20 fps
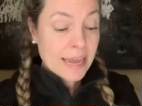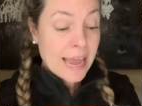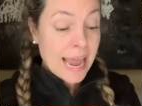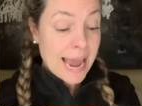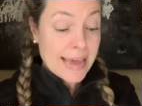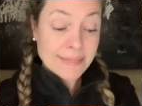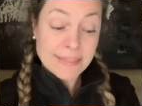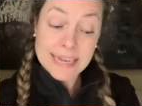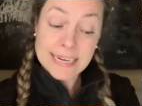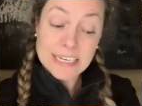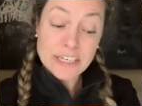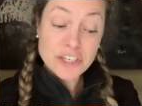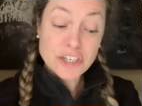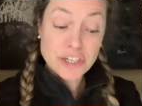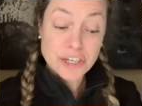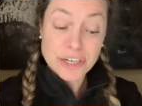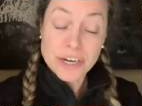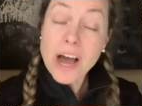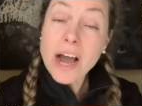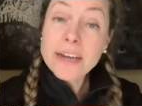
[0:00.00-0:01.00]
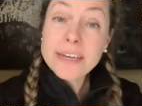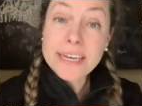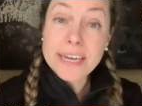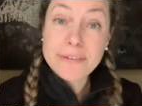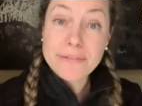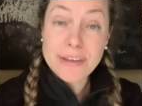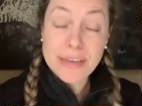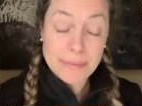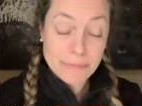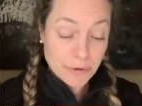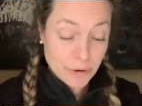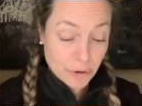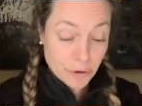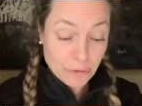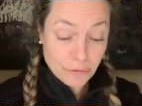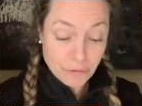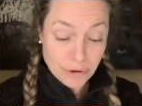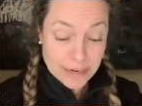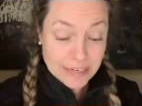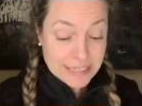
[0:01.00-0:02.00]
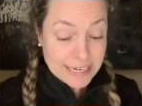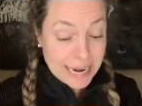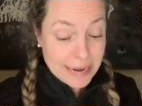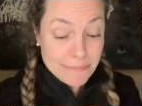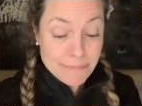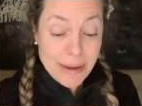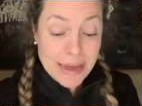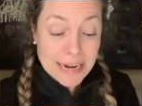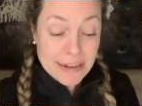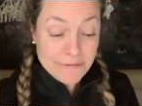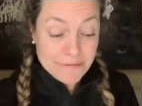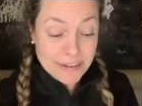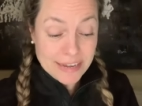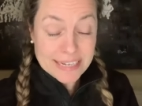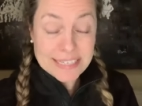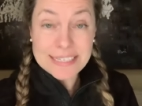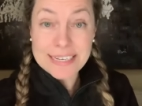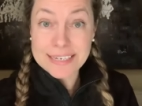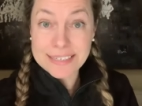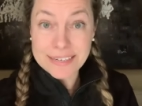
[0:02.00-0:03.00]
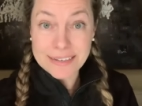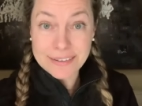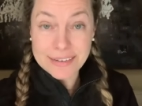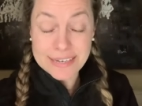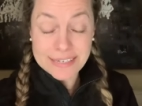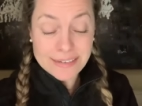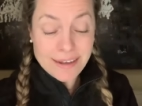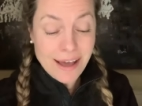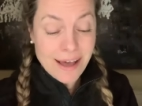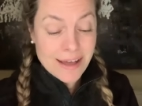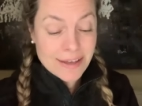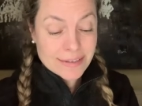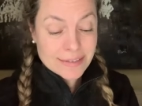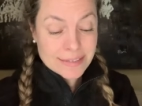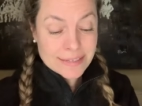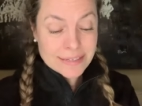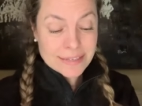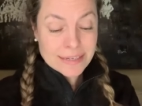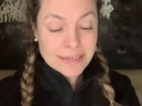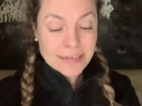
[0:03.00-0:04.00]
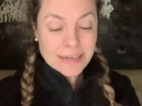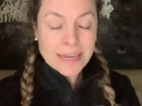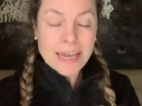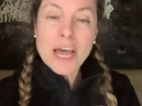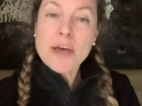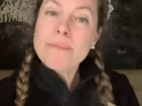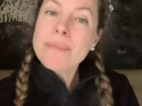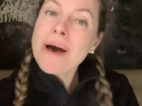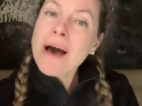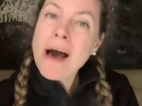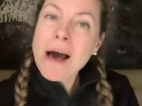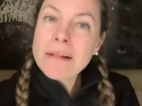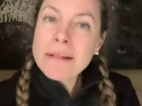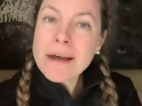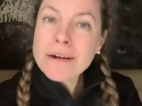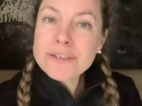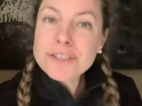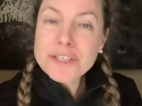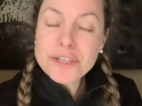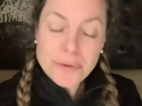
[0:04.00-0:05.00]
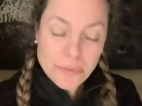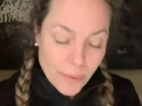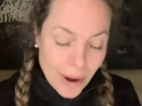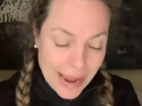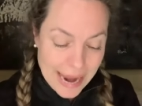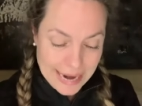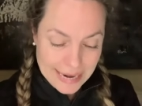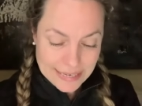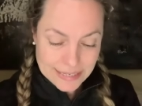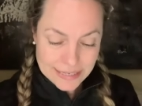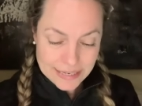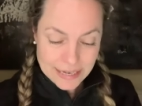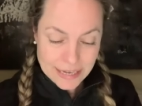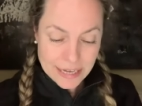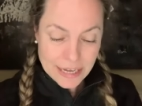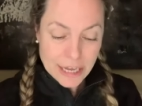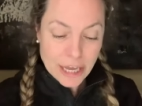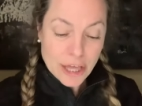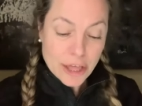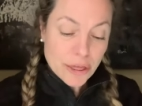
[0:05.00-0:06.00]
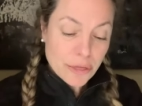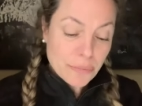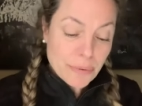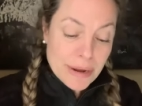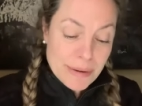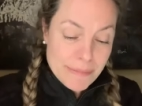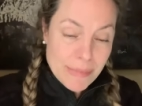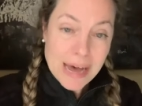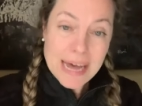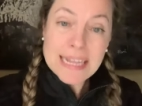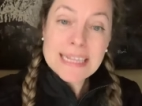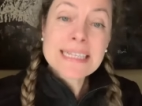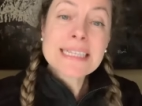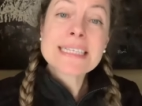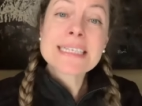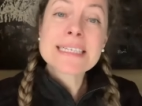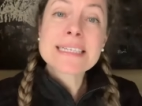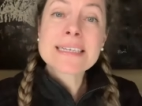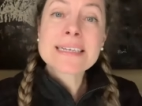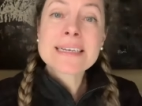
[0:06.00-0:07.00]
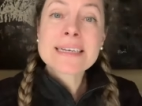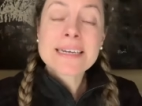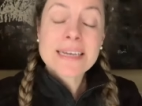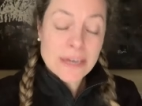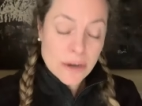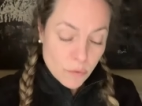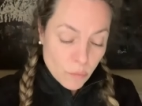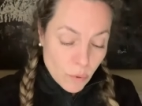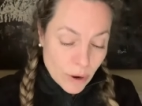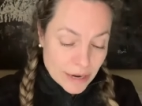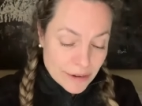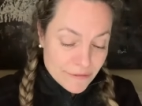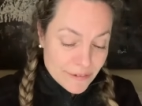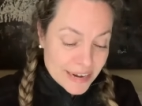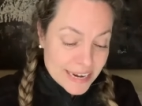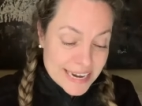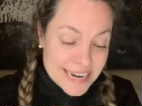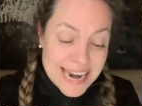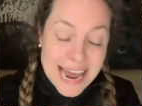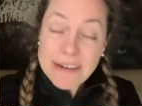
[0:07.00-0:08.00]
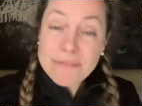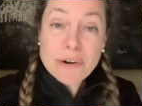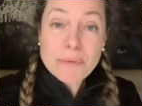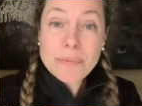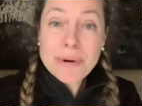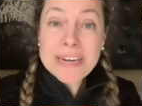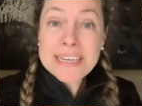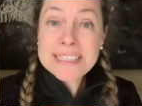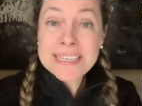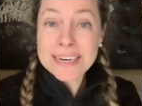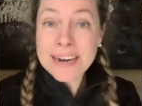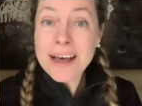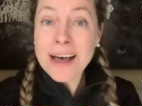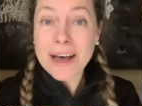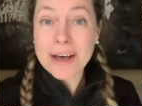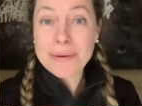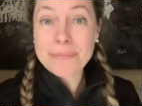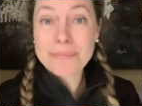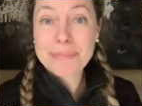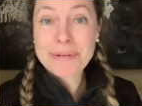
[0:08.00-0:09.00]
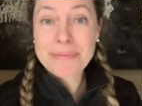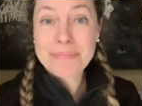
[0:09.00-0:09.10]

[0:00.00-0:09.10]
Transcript: And ladies should not give him girlfriend type benefits until he does. But how long do you wait? Three months? What if he never brings it up?